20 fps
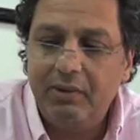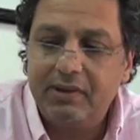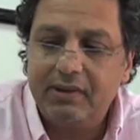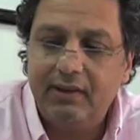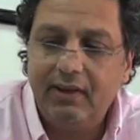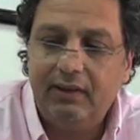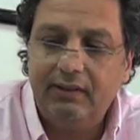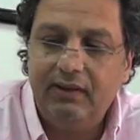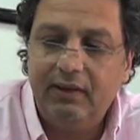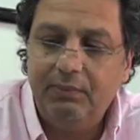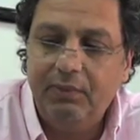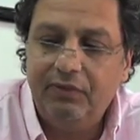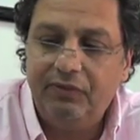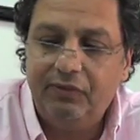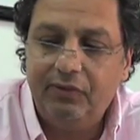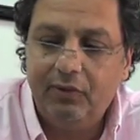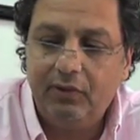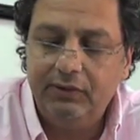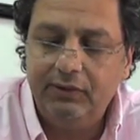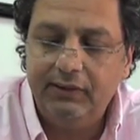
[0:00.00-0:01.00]
we started
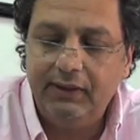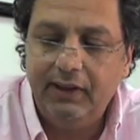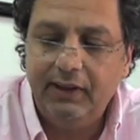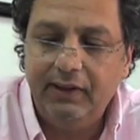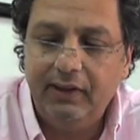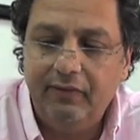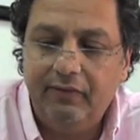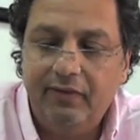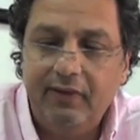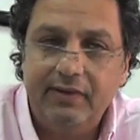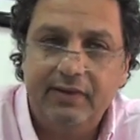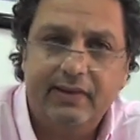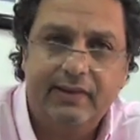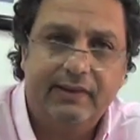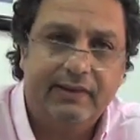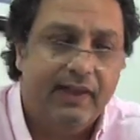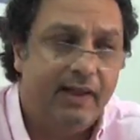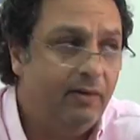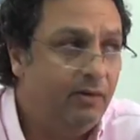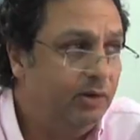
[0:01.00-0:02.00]
before the
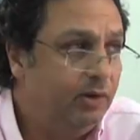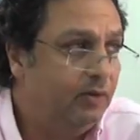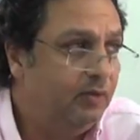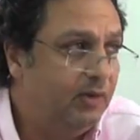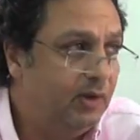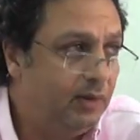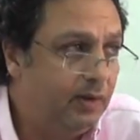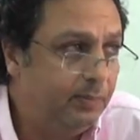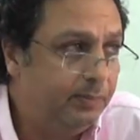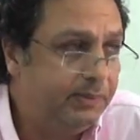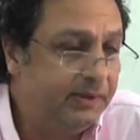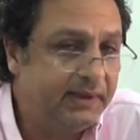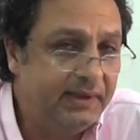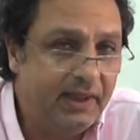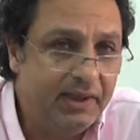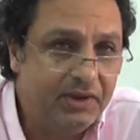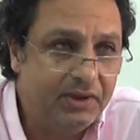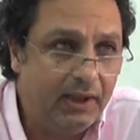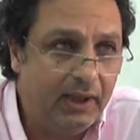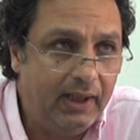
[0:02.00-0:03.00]
first round of the
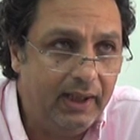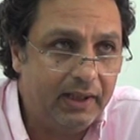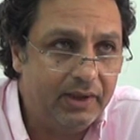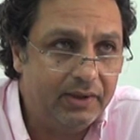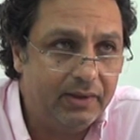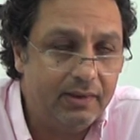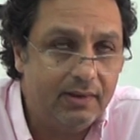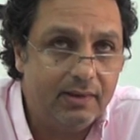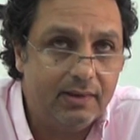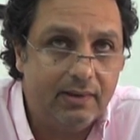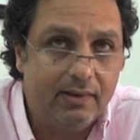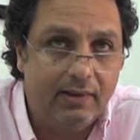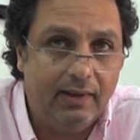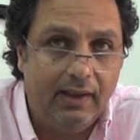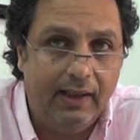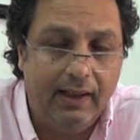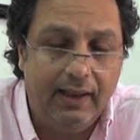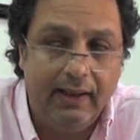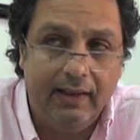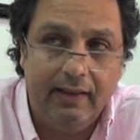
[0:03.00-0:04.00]
presidential elections,
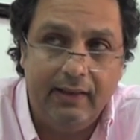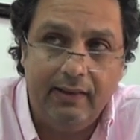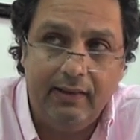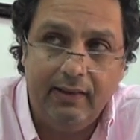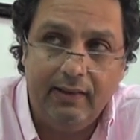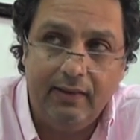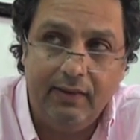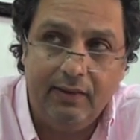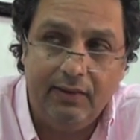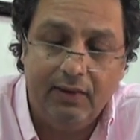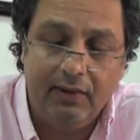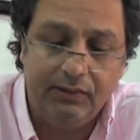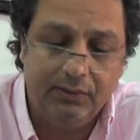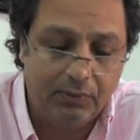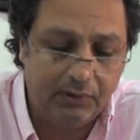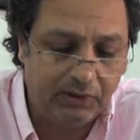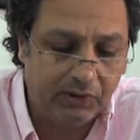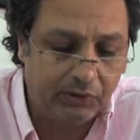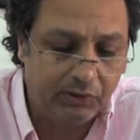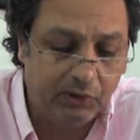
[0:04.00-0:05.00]
and there
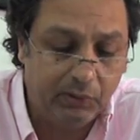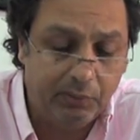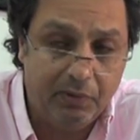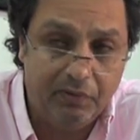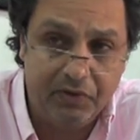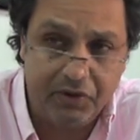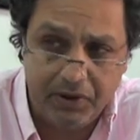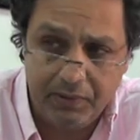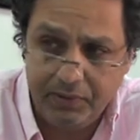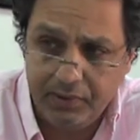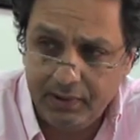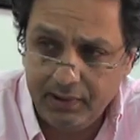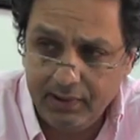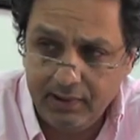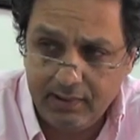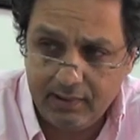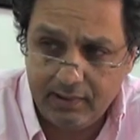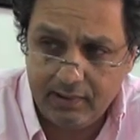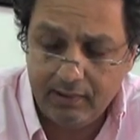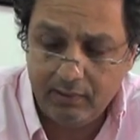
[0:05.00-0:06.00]
were a group of
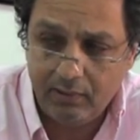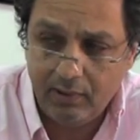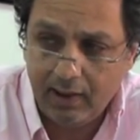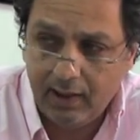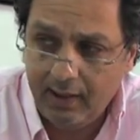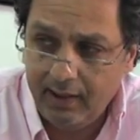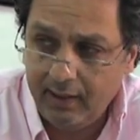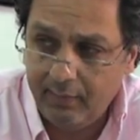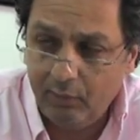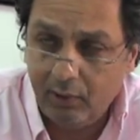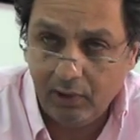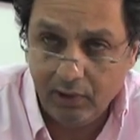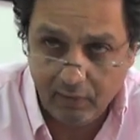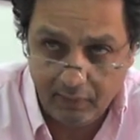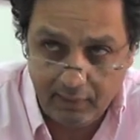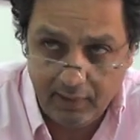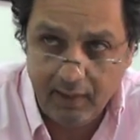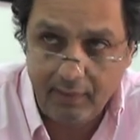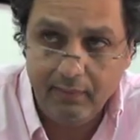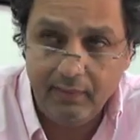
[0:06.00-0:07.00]
Egyptians, so I am one
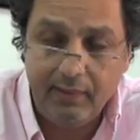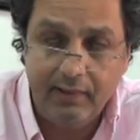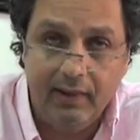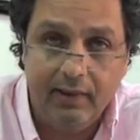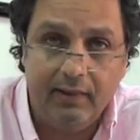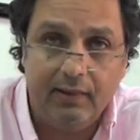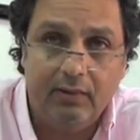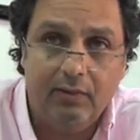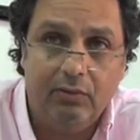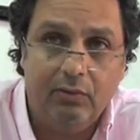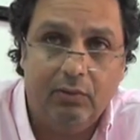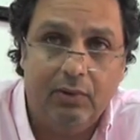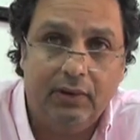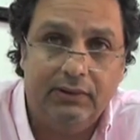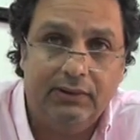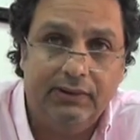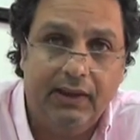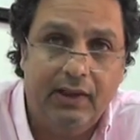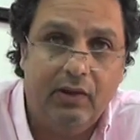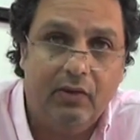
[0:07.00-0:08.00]
of them, that
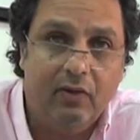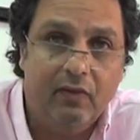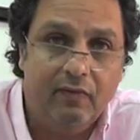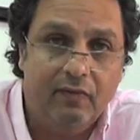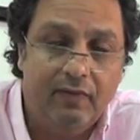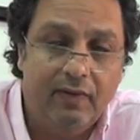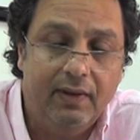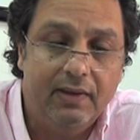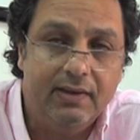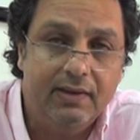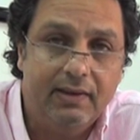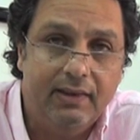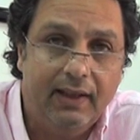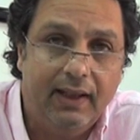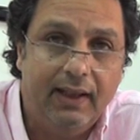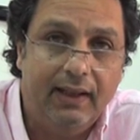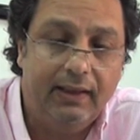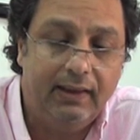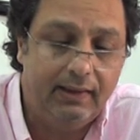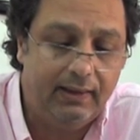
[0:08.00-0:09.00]
were really convinced
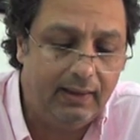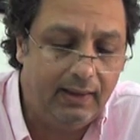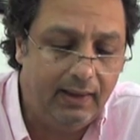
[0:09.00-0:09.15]
that